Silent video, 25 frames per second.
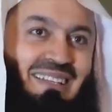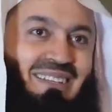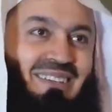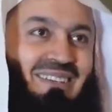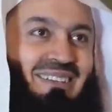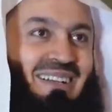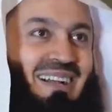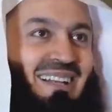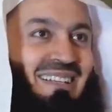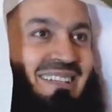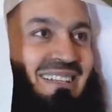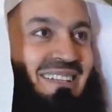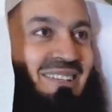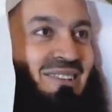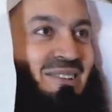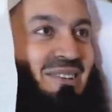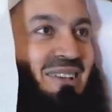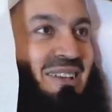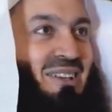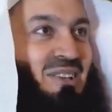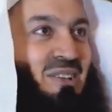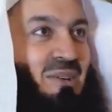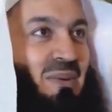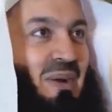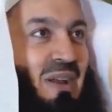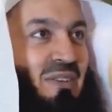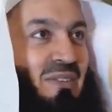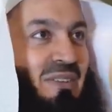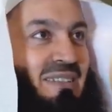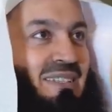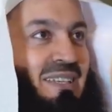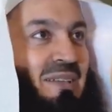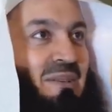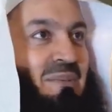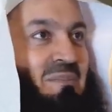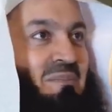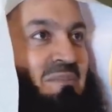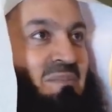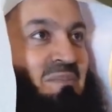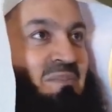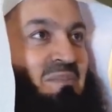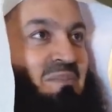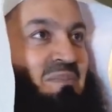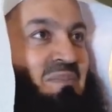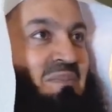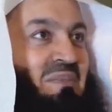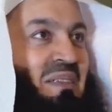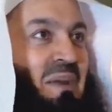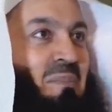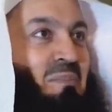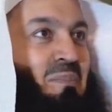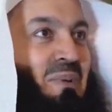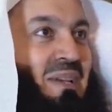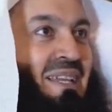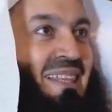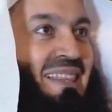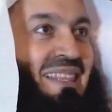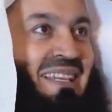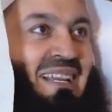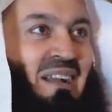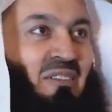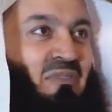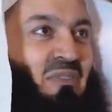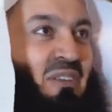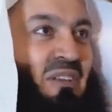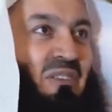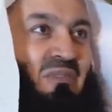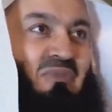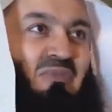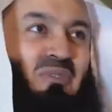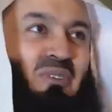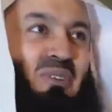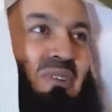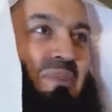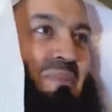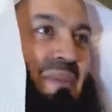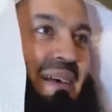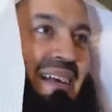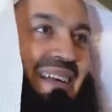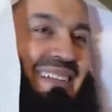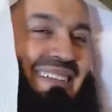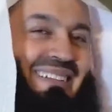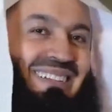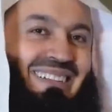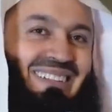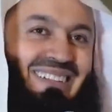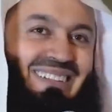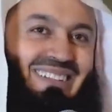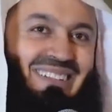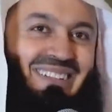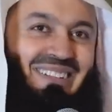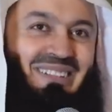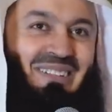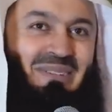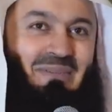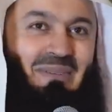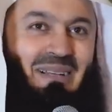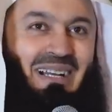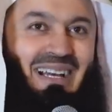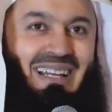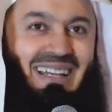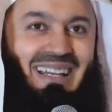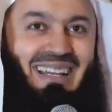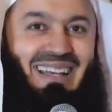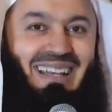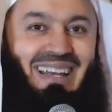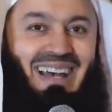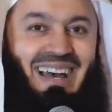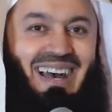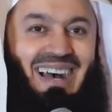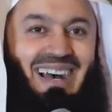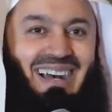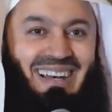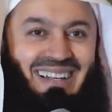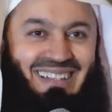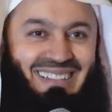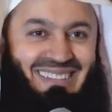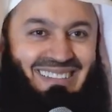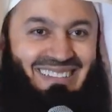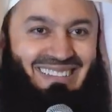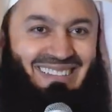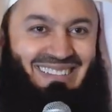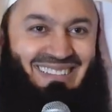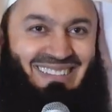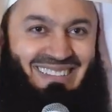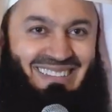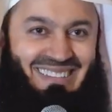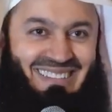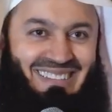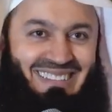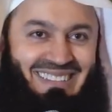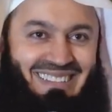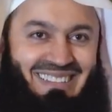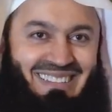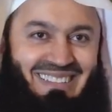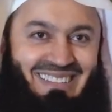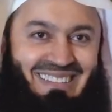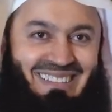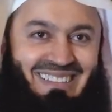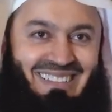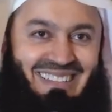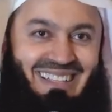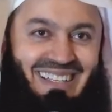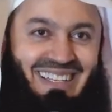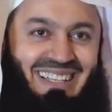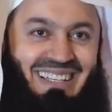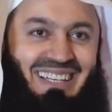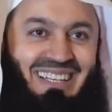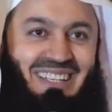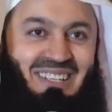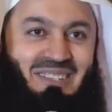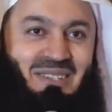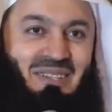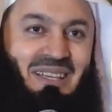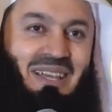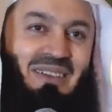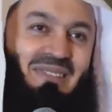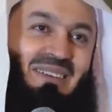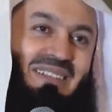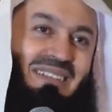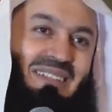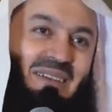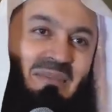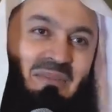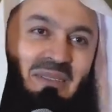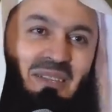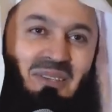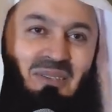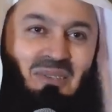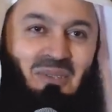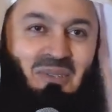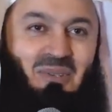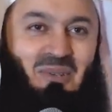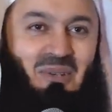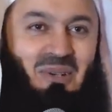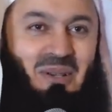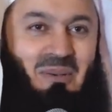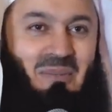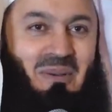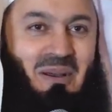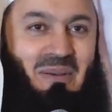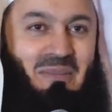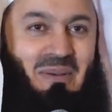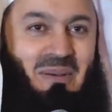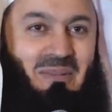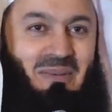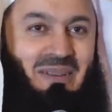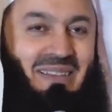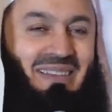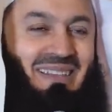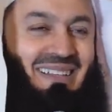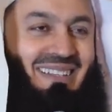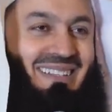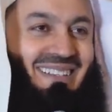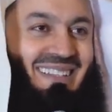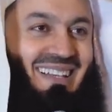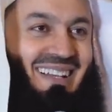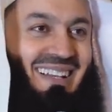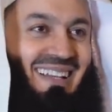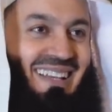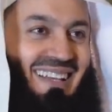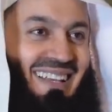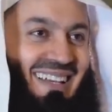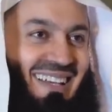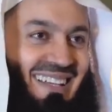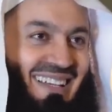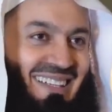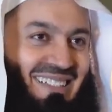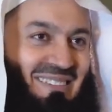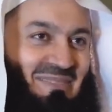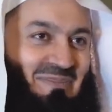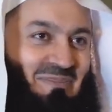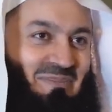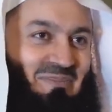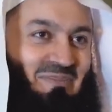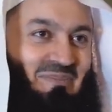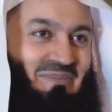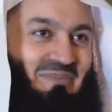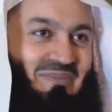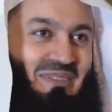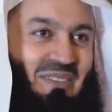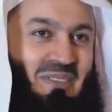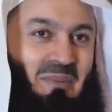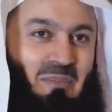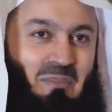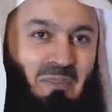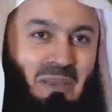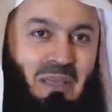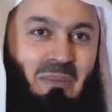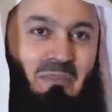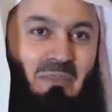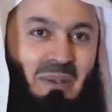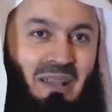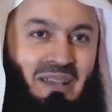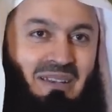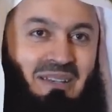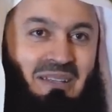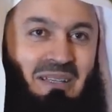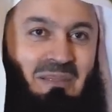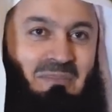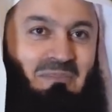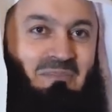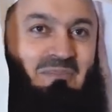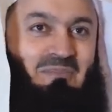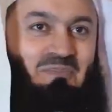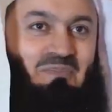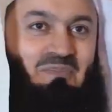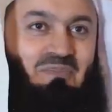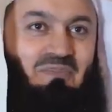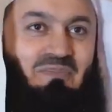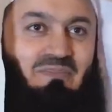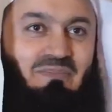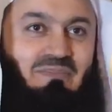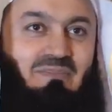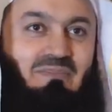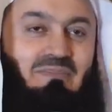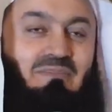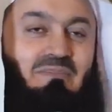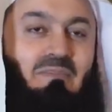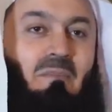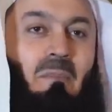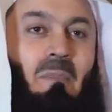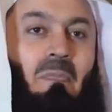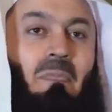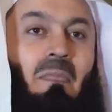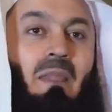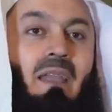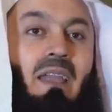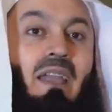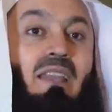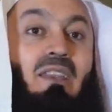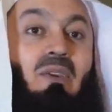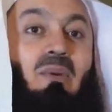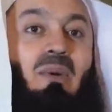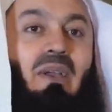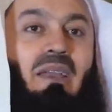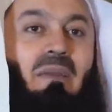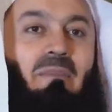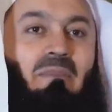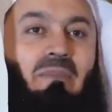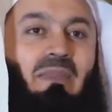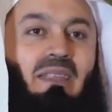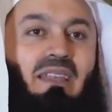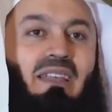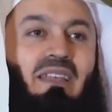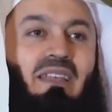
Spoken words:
You can't just look at your wife and say, I'm breathing, I feel full, man. You know, subhanAllah. At least you gave us something to talk about, my brother. Jazakallah khair. Big blunder. Anyway,